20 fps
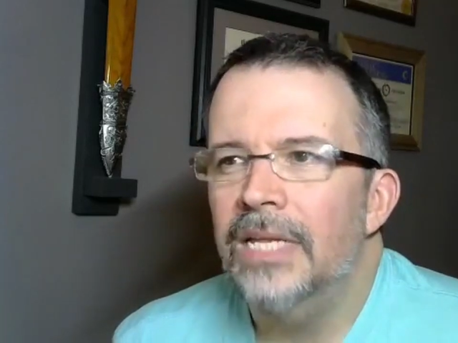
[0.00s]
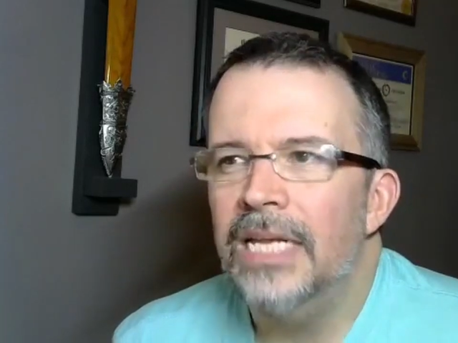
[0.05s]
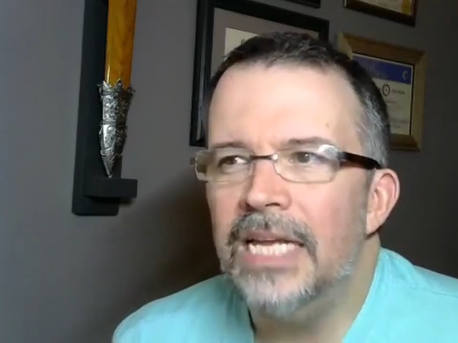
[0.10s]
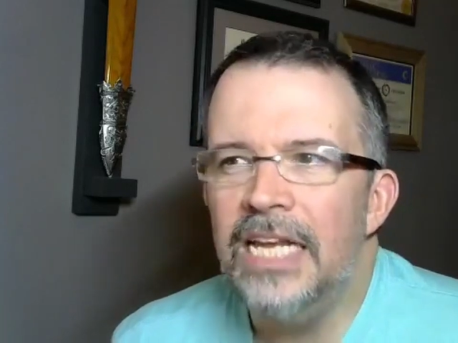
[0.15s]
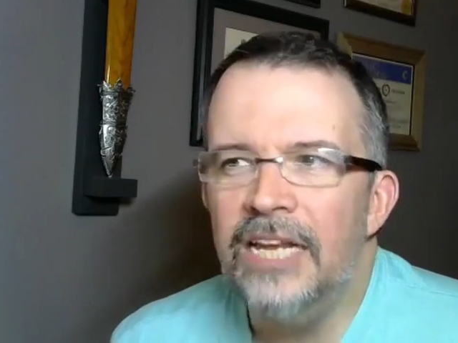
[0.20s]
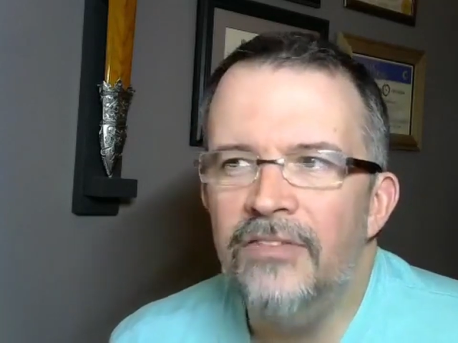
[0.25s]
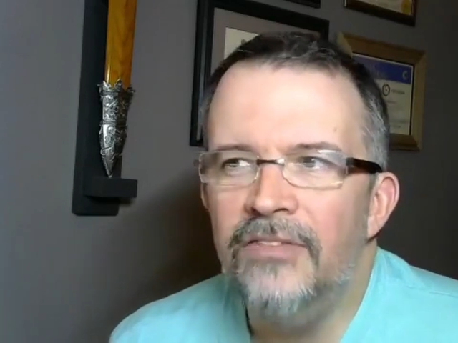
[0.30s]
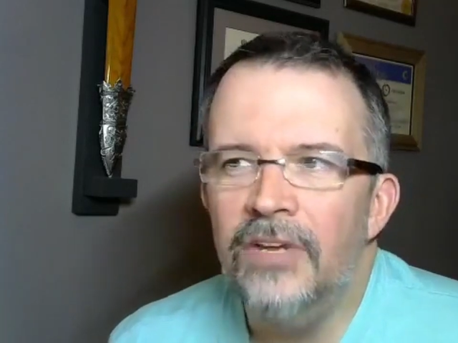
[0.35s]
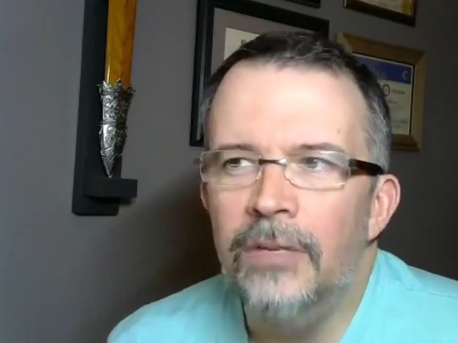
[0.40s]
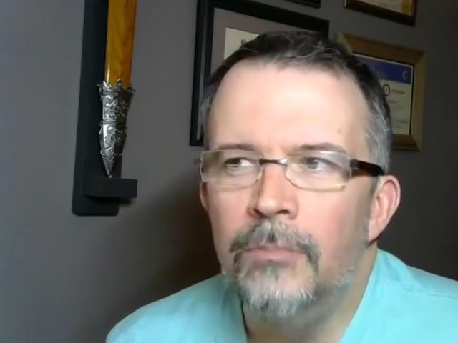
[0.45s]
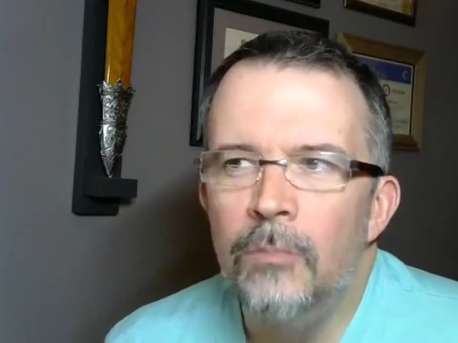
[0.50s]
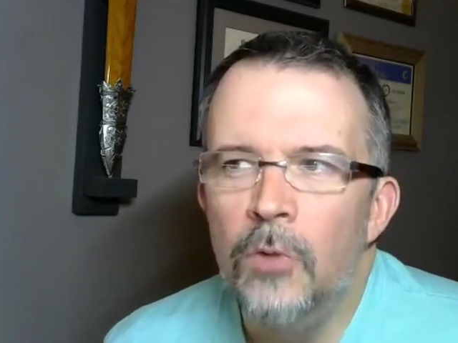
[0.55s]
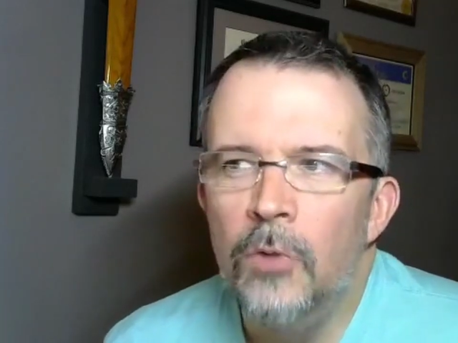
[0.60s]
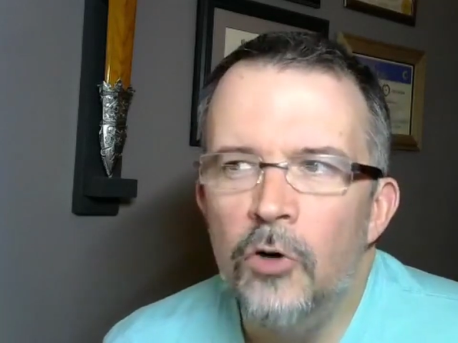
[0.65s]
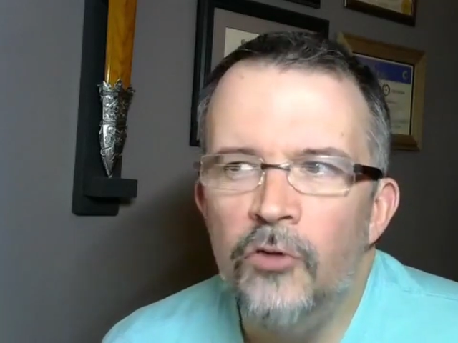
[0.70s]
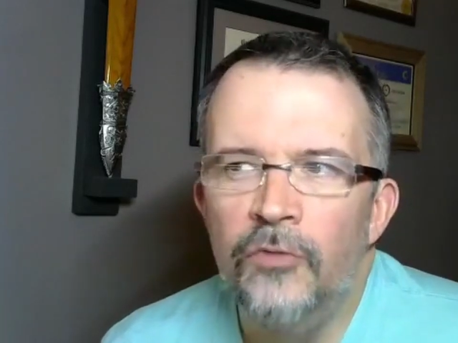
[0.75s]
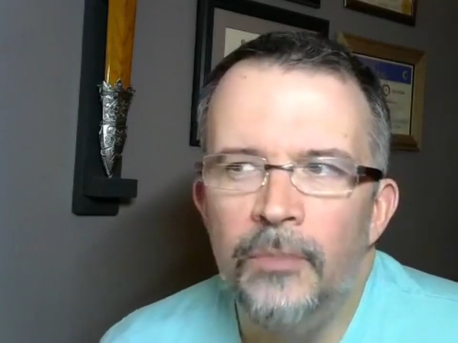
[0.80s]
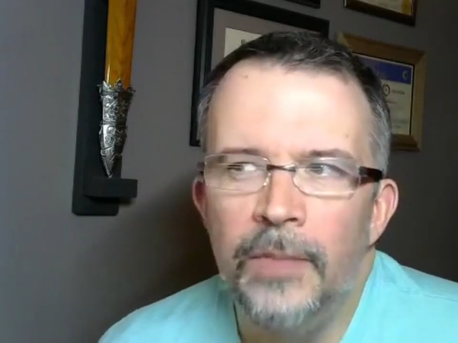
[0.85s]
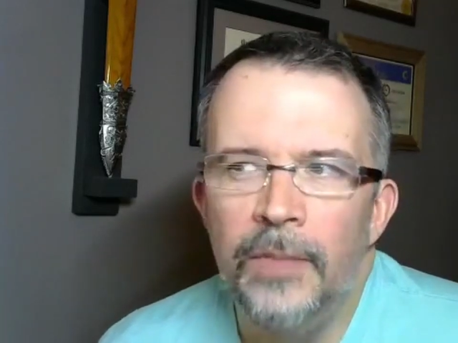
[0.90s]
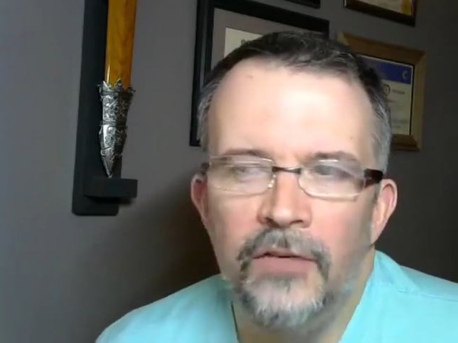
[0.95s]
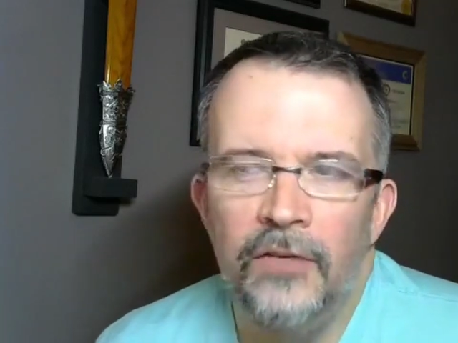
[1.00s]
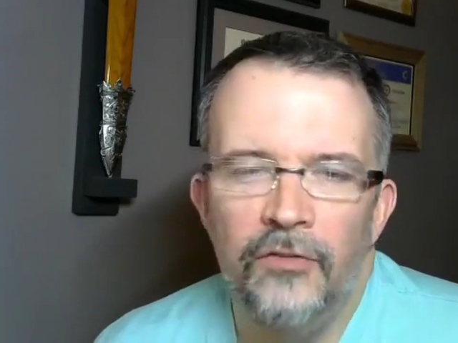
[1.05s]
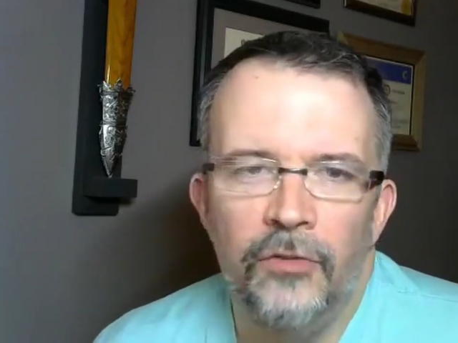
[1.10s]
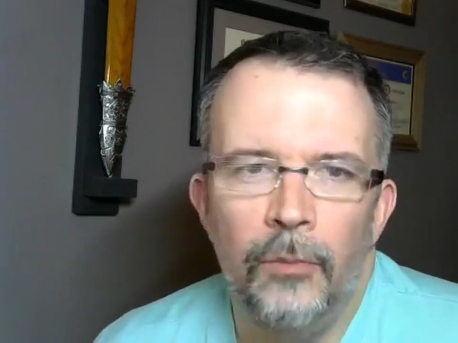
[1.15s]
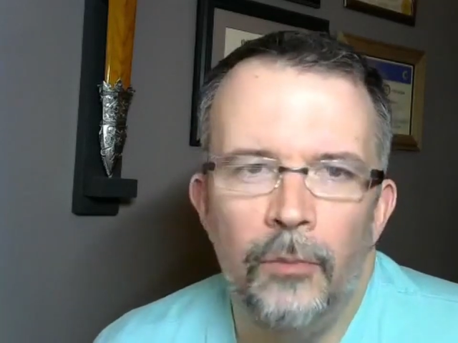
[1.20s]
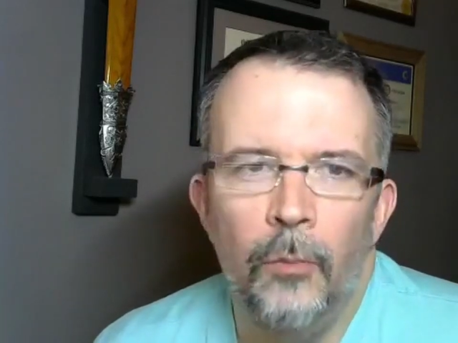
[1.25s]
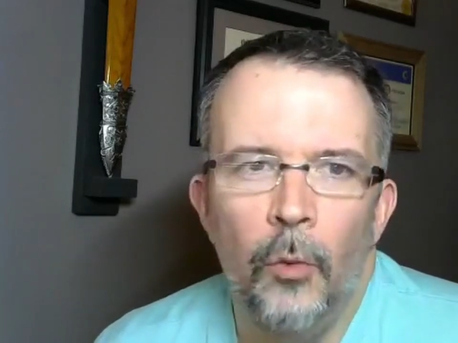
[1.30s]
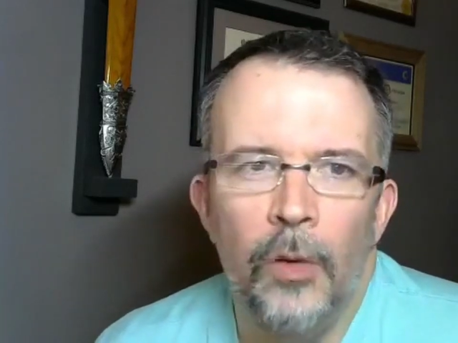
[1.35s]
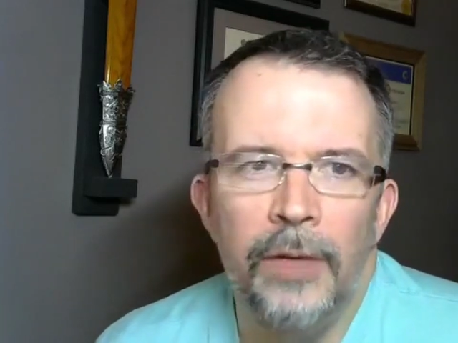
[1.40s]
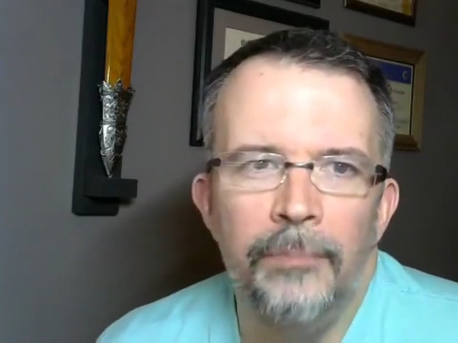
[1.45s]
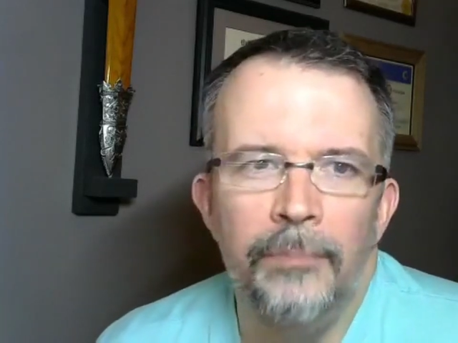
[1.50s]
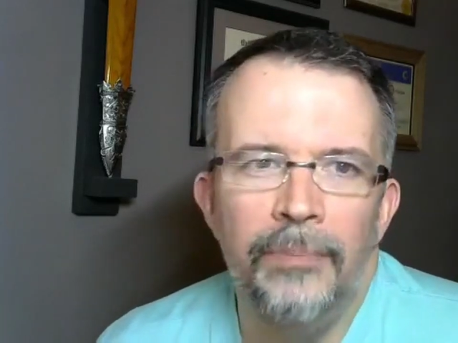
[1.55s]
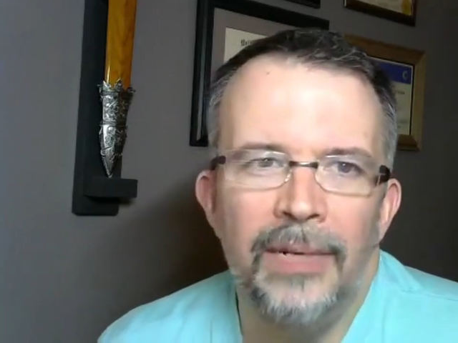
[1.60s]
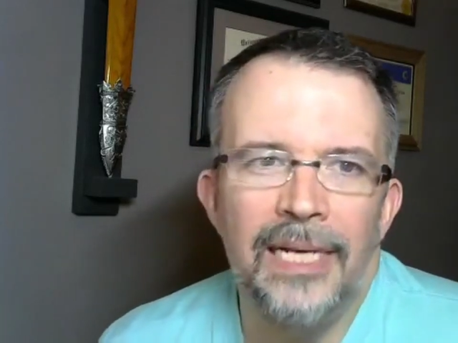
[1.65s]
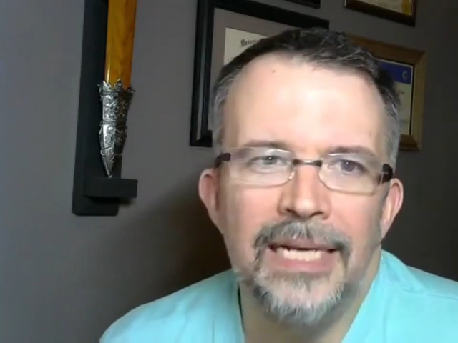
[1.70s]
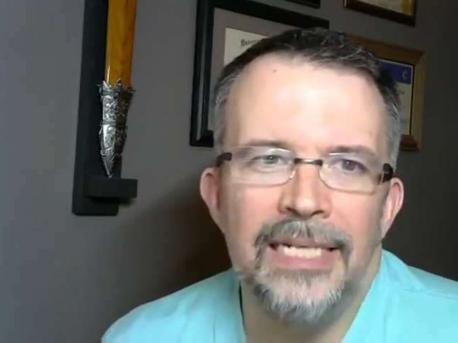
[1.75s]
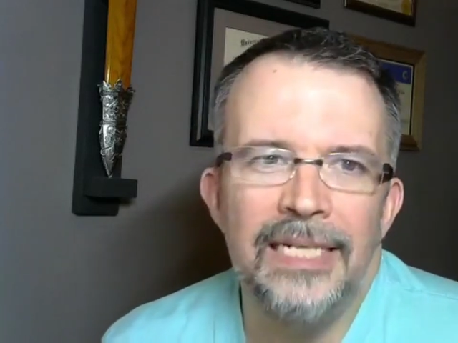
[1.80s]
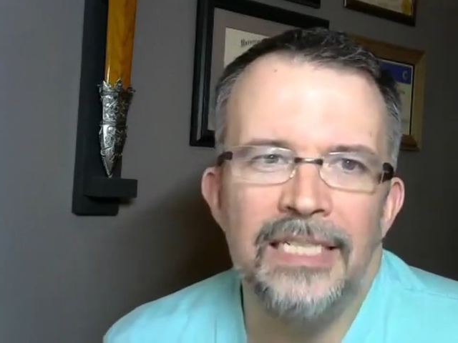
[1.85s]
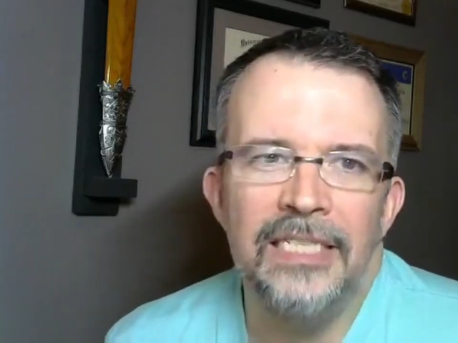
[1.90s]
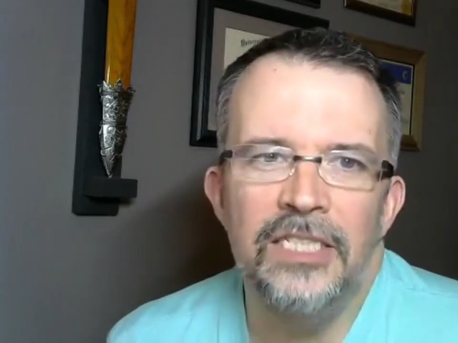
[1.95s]
even movement from one
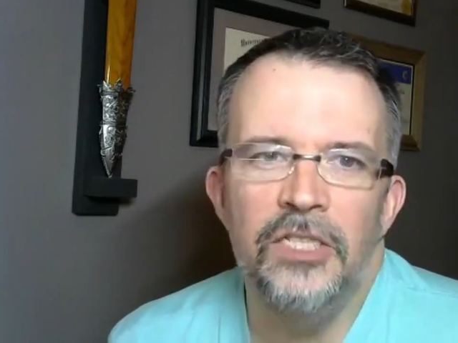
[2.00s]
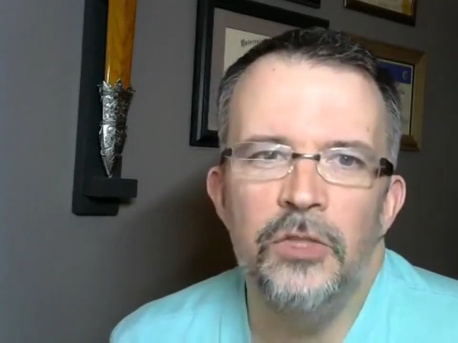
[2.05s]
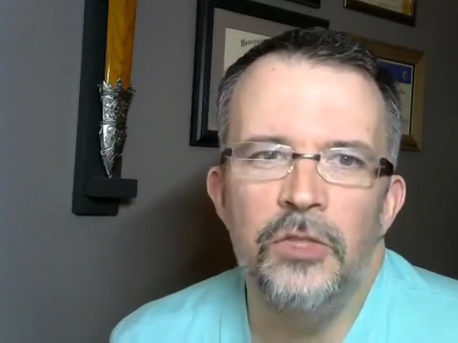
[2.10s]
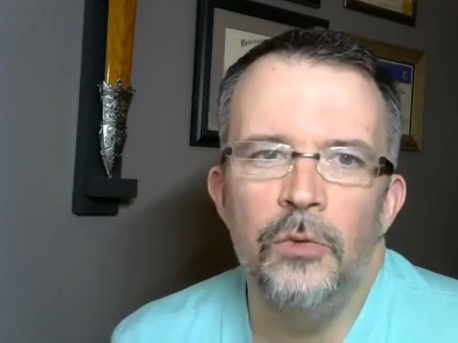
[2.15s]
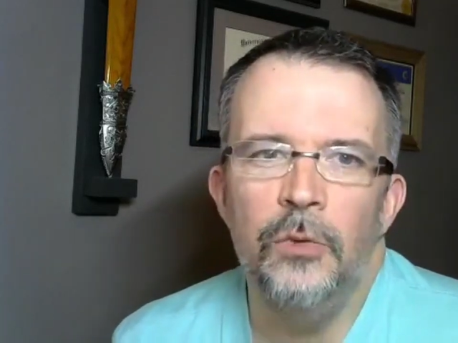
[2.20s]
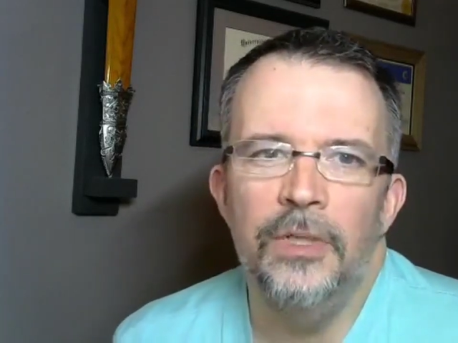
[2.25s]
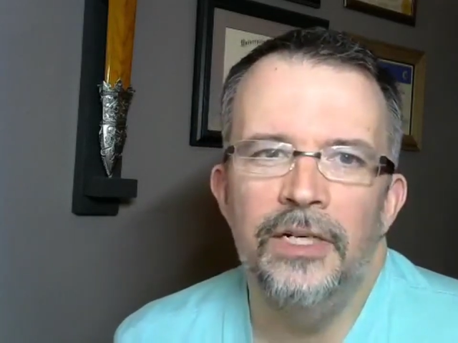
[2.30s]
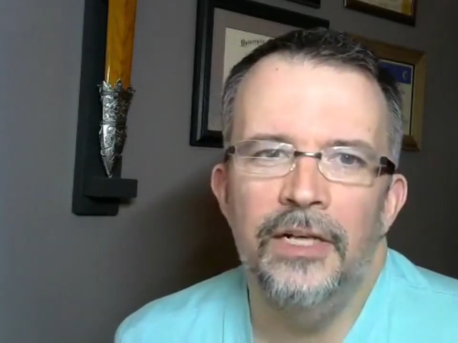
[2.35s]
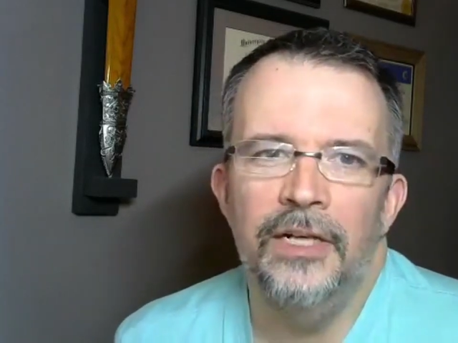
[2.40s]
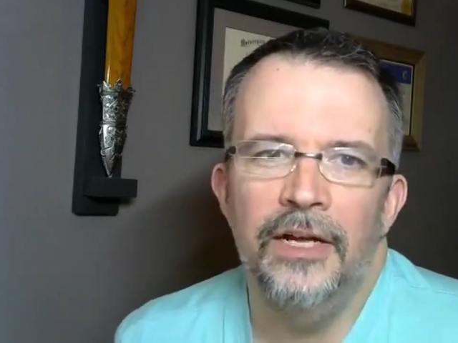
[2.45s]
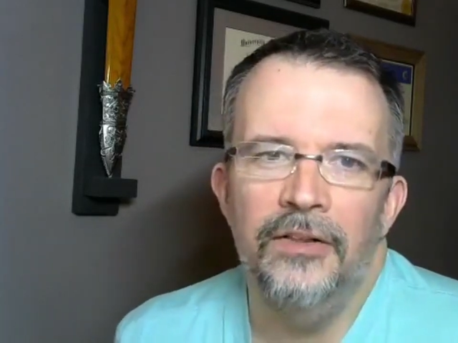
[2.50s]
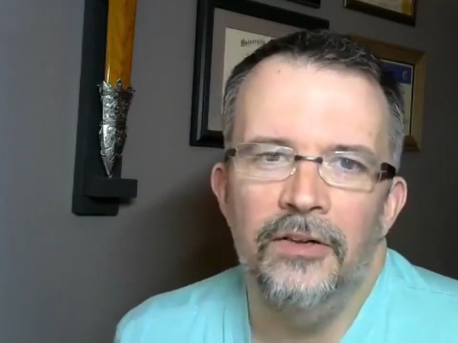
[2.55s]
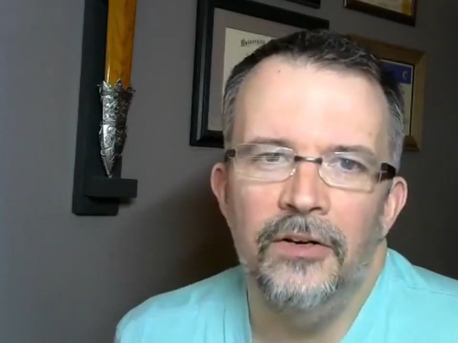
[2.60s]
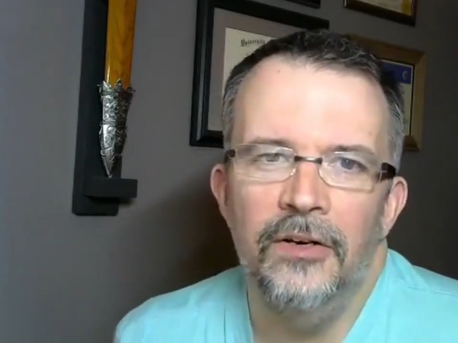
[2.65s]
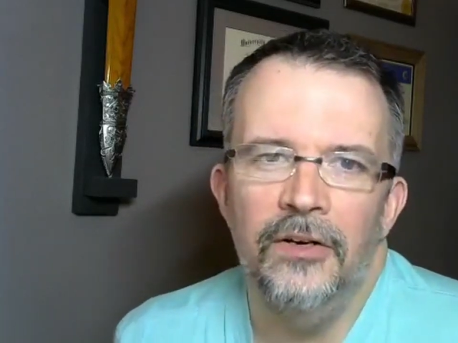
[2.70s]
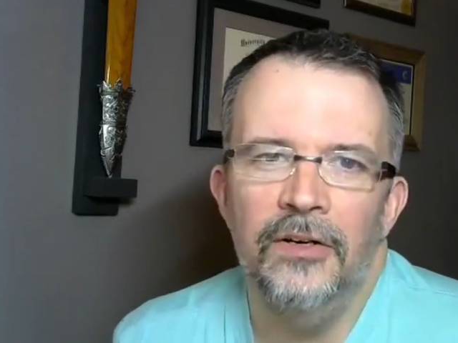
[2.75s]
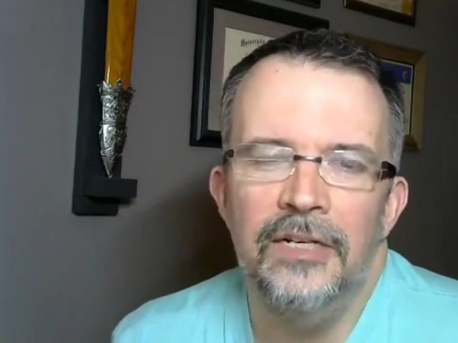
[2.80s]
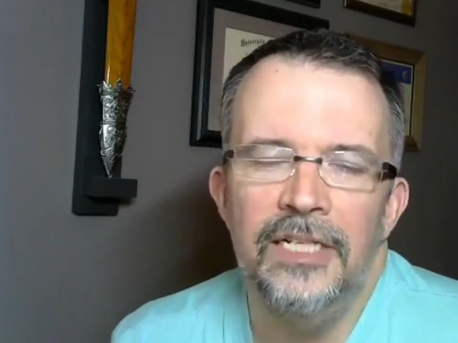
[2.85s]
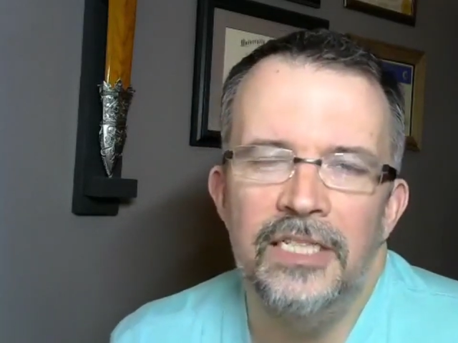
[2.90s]
place to another